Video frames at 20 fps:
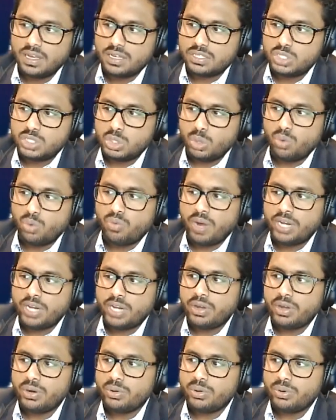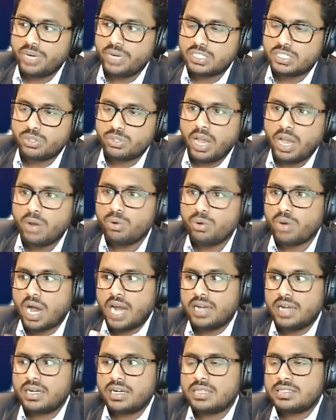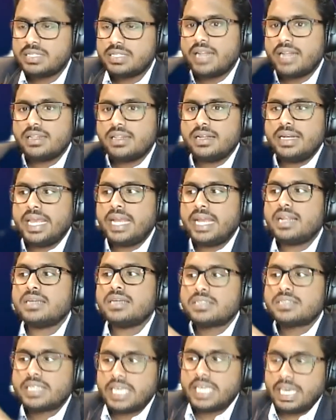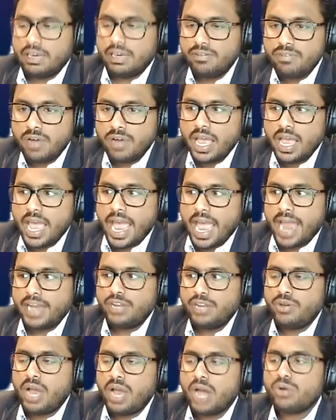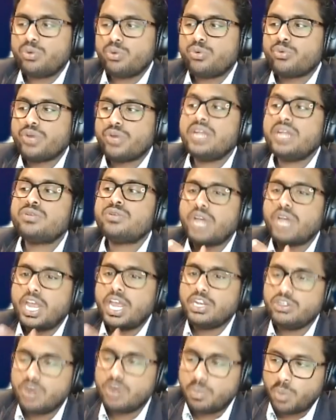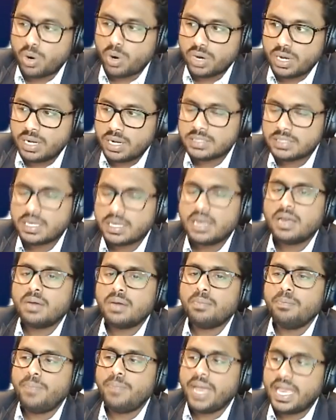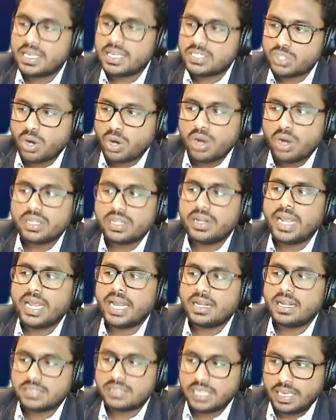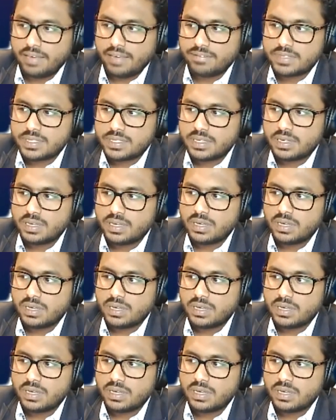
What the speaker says: So what you have to do is you have to understand the data skew and you have to retrain your models based on data skews.